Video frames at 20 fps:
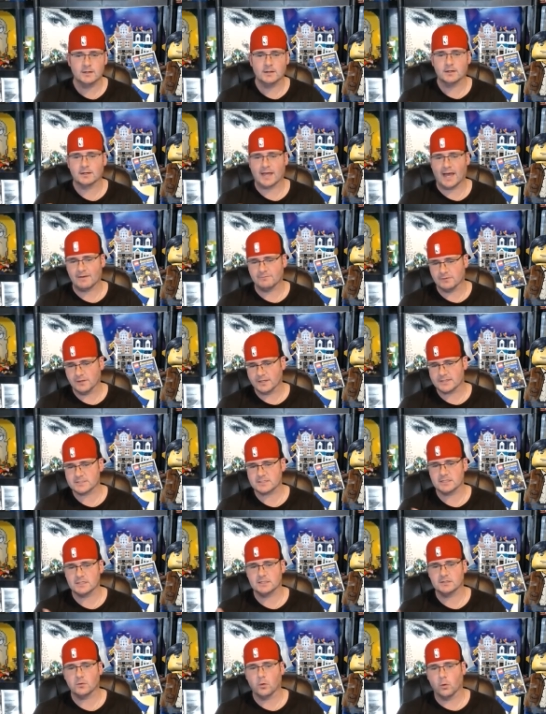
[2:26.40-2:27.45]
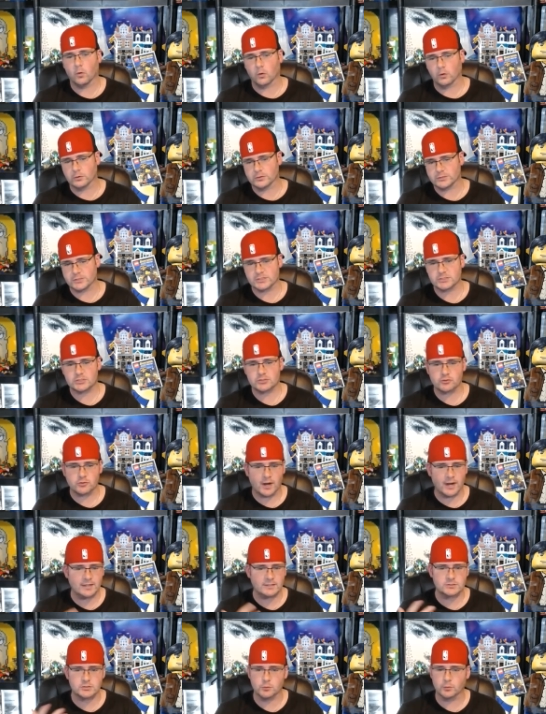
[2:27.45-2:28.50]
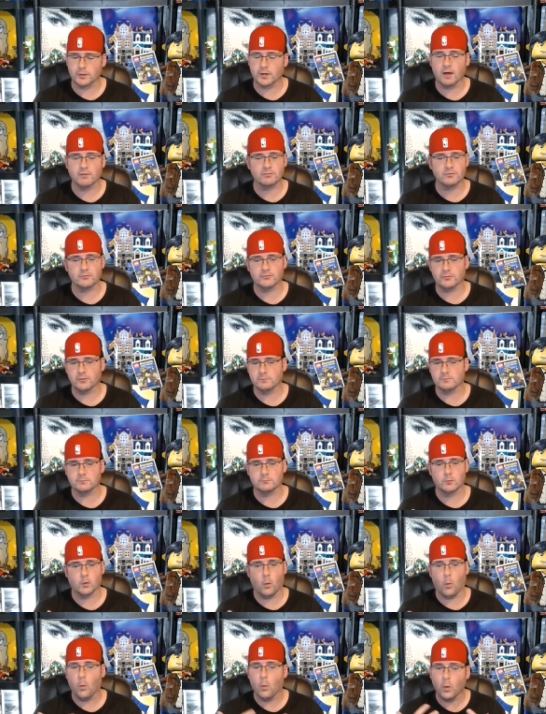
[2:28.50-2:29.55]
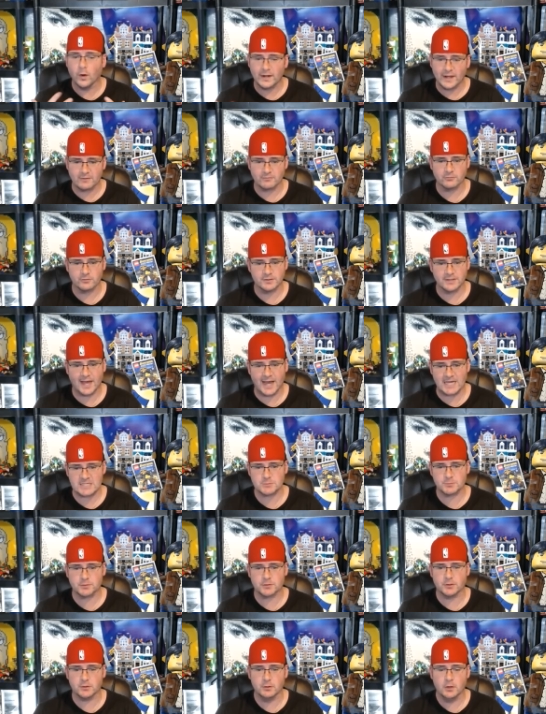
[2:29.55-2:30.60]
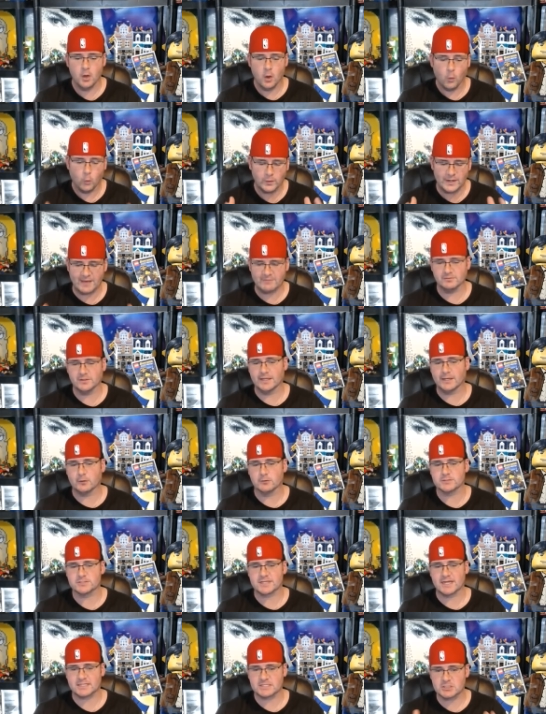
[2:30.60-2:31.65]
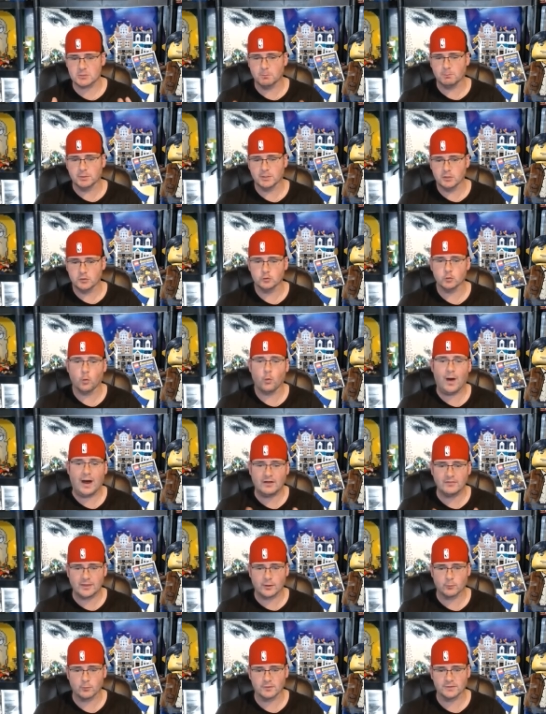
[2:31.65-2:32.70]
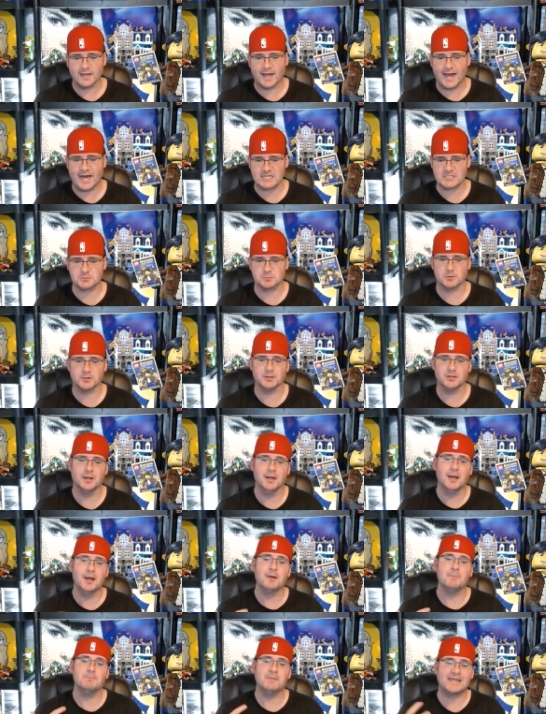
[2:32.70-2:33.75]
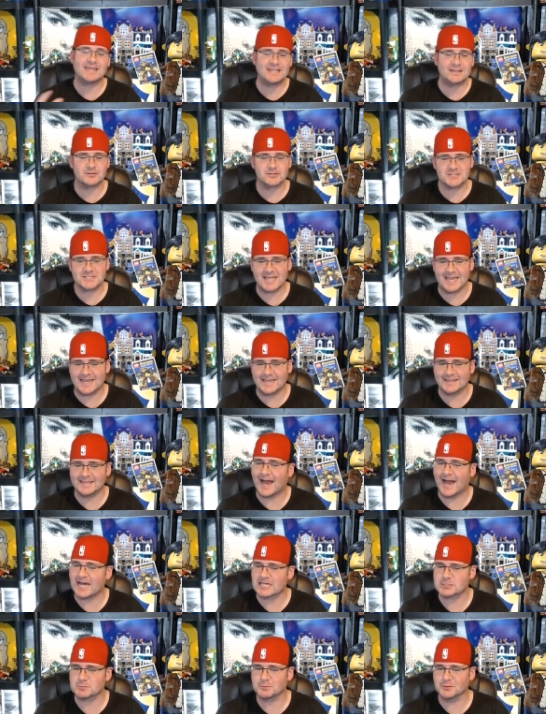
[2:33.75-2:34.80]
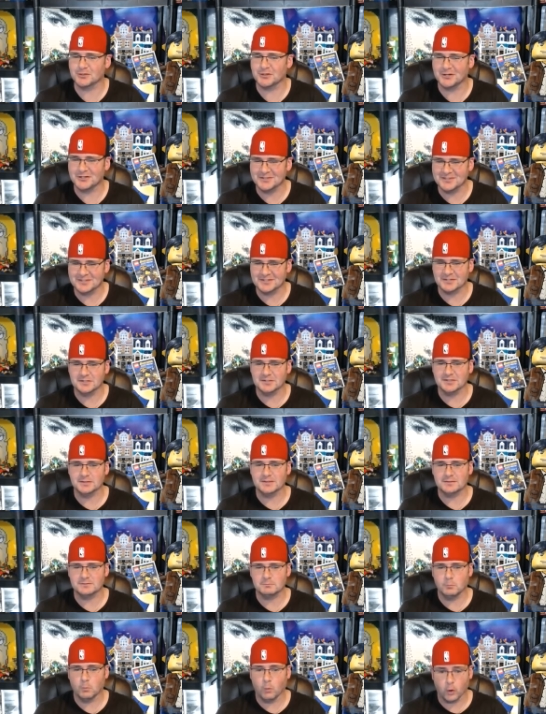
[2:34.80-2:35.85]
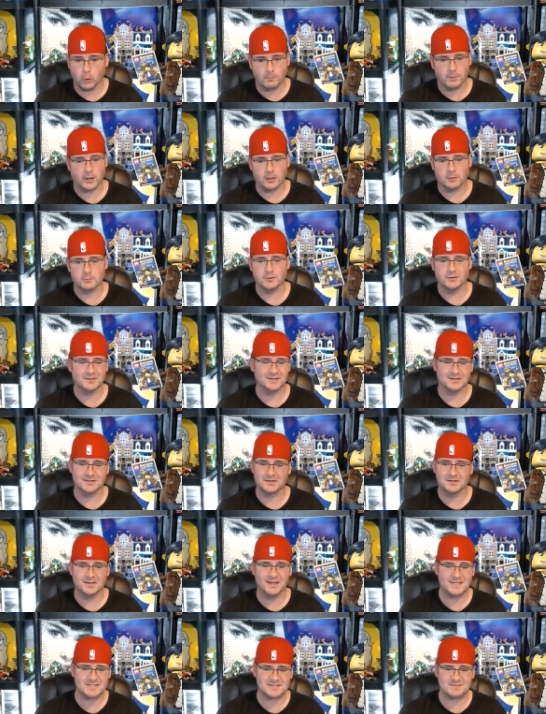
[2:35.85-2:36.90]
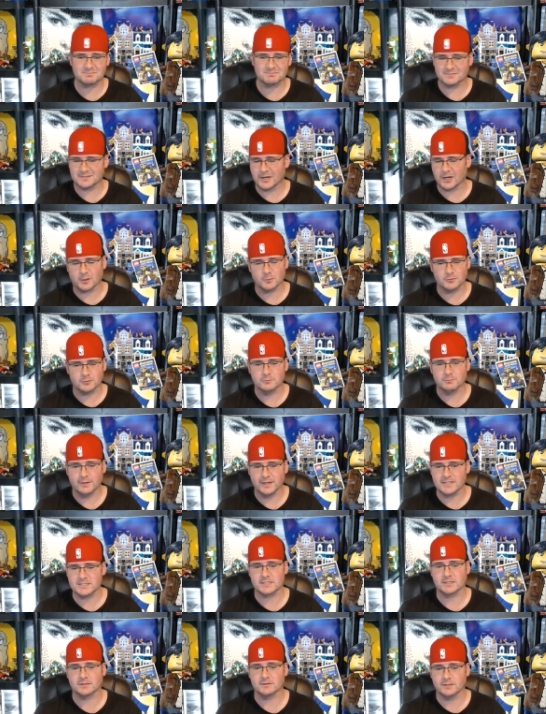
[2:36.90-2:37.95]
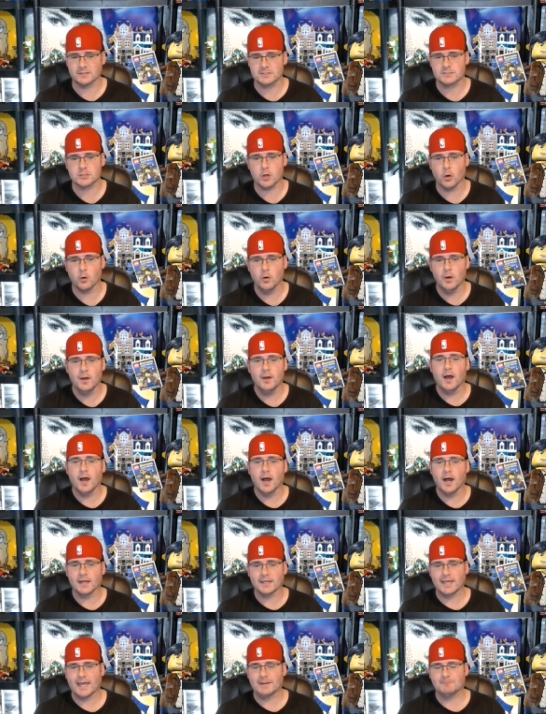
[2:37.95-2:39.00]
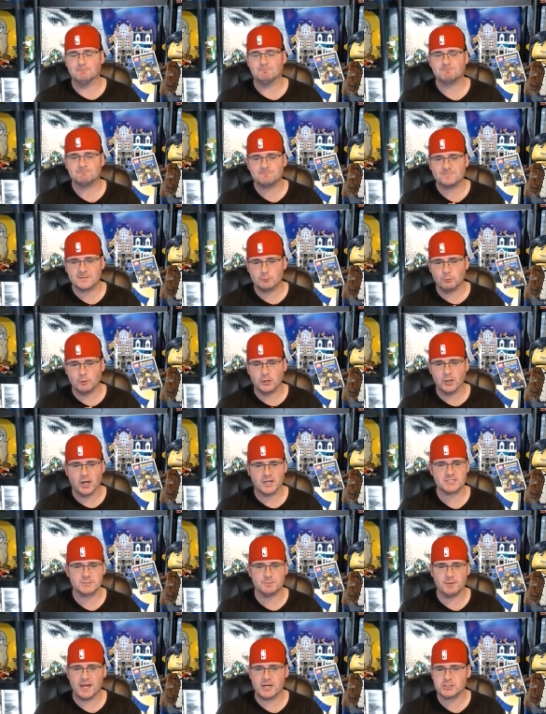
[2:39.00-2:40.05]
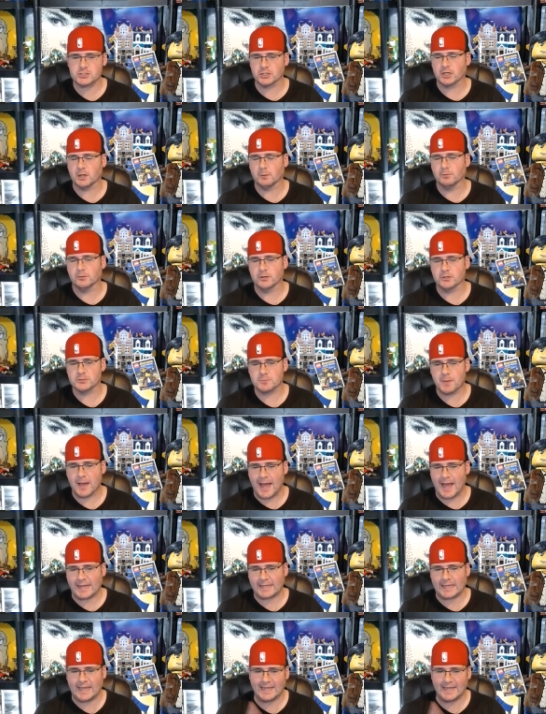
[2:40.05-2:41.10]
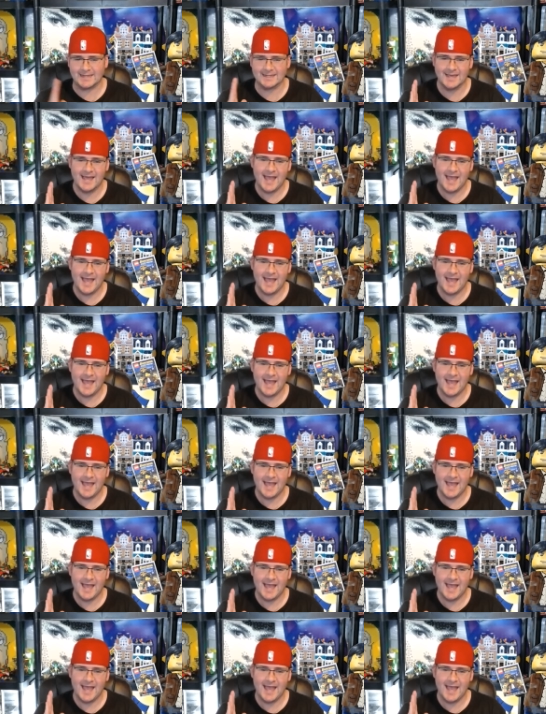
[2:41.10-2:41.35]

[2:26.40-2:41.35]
convalescing, or just trying to recover from whatever in the hospital, would have Lego sets to build while they were in the hospital, making your stay in the hospital a little more bearable and a little less terrible, basically. So again, we lost Sebastian a couple years back, and